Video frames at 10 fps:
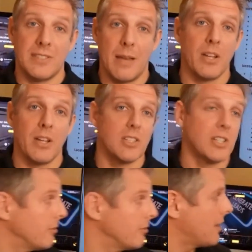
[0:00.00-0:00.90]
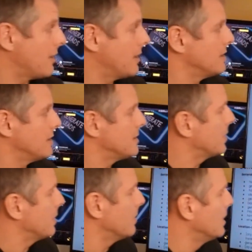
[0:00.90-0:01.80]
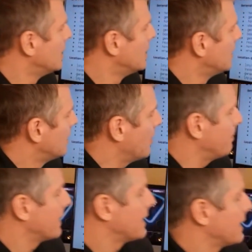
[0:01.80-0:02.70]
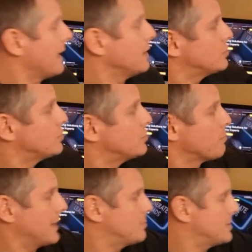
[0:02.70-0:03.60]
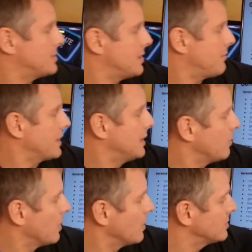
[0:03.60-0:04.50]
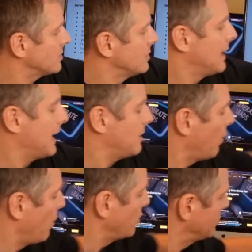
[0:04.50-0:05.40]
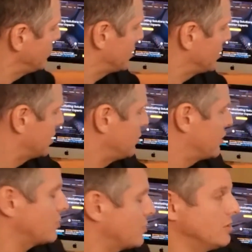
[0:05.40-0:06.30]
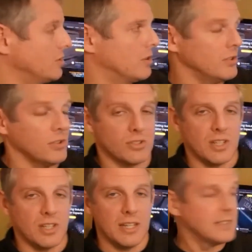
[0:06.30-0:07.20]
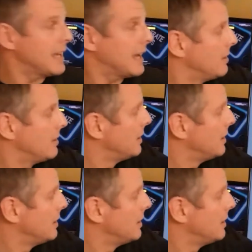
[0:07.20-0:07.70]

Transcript: standby generator rather than the zip code. Then use some brand specific keywords, and also use in conjunction your city and town.